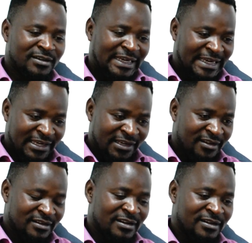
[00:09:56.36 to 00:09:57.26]

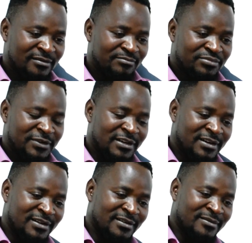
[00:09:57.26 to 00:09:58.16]
key
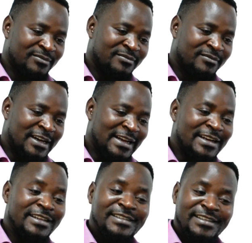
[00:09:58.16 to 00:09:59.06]

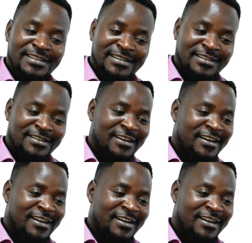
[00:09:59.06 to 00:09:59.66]
analysis